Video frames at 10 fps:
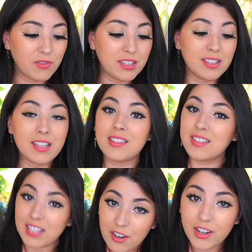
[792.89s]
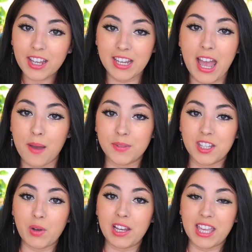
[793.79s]
if this is a Syrian
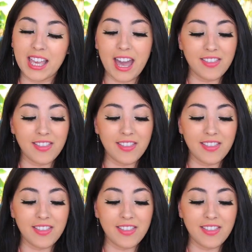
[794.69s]
hamster we're looking